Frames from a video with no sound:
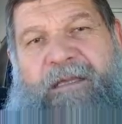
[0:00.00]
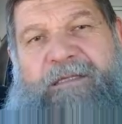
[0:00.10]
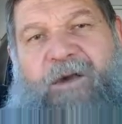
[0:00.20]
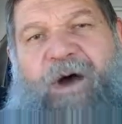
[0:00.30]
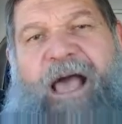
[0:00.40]

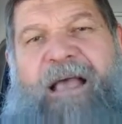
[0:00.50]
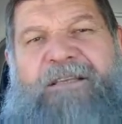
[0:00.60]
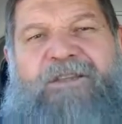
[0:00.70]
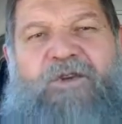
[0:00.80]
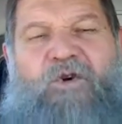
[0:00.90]
So I
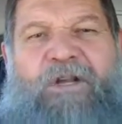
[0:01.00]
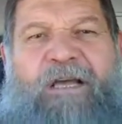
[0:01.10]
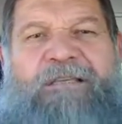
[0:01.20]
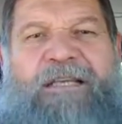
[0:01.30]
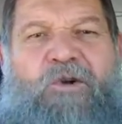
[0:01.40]
asked the Lord,
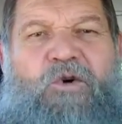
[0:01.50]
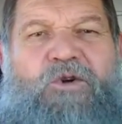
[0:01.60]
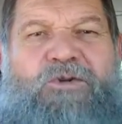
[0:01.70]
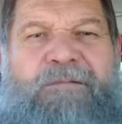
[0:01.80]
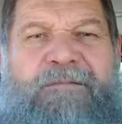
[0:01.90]
I said,
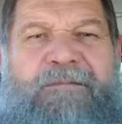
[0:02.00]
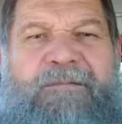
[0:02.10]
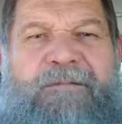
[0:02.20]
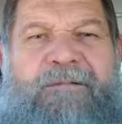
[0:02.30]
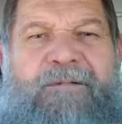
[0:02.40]
Lord,
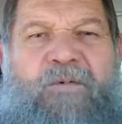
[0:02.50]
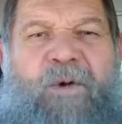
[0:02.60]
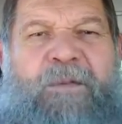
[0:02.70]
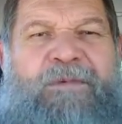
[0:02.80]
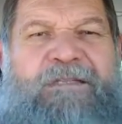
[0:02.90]

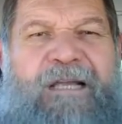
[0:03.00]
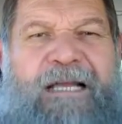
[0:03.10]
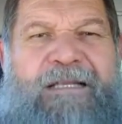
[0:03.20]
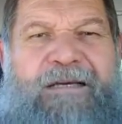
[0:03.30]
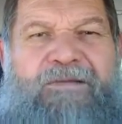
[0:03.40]
what must
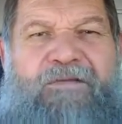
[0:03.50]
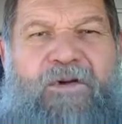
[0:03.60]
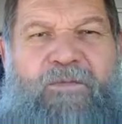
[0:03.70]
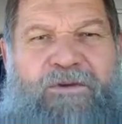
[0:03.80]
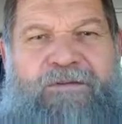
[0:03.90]
I learn
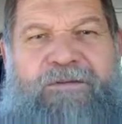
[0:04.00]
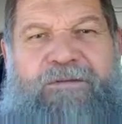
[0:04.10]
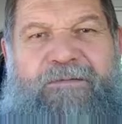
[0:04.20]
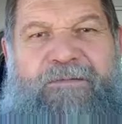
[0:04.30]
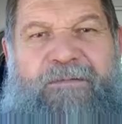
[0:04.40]
from
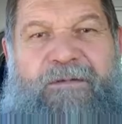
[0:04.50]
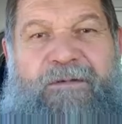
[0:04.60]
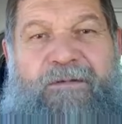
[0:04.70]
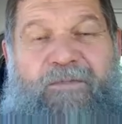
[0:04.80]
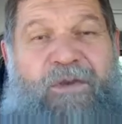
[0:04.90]
this?
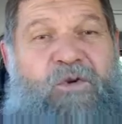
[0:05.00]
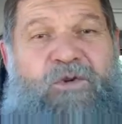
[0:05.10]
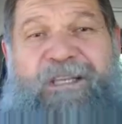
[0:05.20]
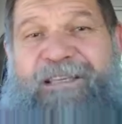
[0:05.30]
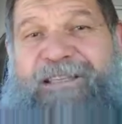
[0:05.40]

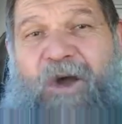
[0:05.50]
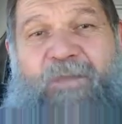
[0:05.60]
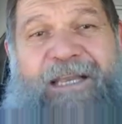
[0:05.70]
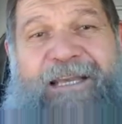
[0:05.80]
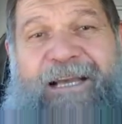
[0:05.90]
Because there's no
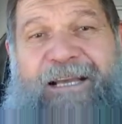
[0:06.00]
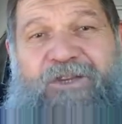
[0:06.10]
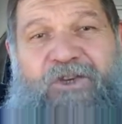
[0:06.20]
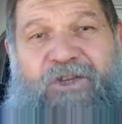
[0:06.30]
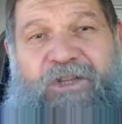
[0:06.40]

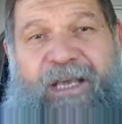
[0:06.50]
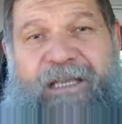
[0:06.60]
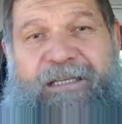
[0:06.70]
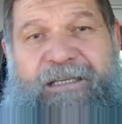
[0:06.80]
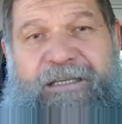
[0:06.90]
medication
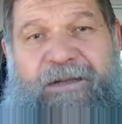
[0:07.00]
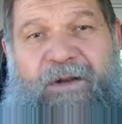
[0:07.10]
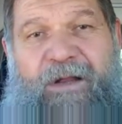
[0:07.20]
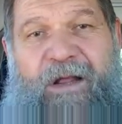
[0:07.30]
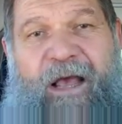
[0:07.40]
that
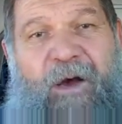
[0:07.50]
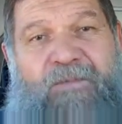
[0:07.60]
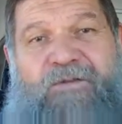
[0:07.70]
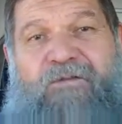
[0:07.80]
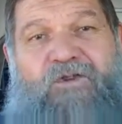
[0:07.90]

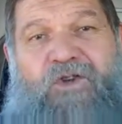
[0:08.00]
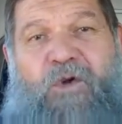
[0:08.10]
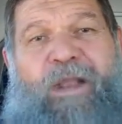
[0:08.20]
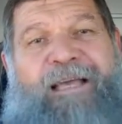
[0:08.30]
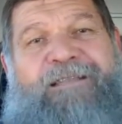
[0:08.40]
helps for
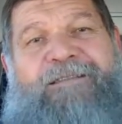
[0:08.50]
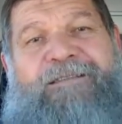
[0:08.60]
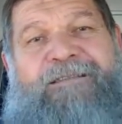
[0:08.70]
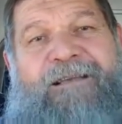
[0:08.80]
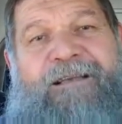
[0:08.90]

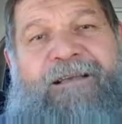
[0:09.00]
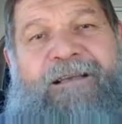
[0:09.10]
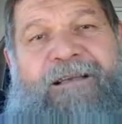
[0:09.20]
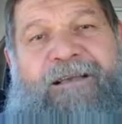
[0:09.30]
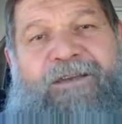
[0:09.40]
chilblains.
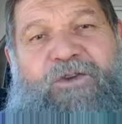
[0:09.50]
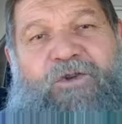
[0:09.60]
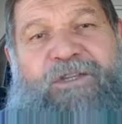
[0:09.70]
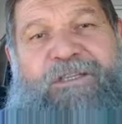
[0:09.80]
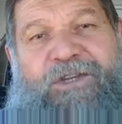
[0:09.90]
You
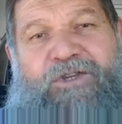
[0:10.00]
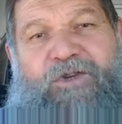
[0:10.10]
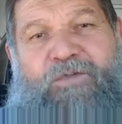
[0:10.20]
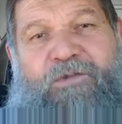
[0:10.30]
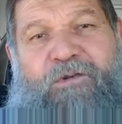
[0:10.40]
just need
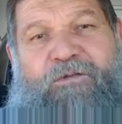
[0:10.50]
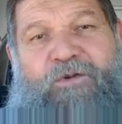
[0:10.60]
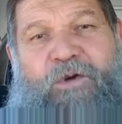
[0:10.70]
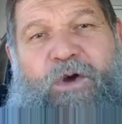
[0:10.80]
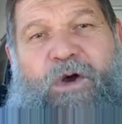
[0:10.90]
to move
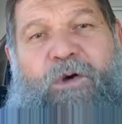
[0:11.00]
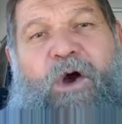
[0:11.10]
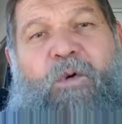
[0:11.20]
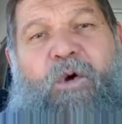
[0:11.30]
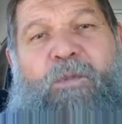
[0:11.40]
to a,
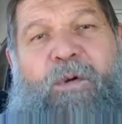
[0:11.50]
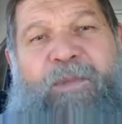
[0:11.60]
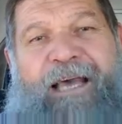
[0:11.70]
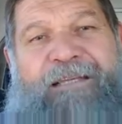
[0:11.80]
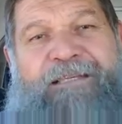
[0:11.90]
a warmer
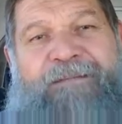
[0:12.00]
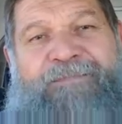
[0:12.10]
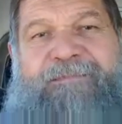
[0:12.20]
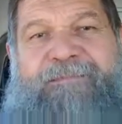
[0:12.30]
place.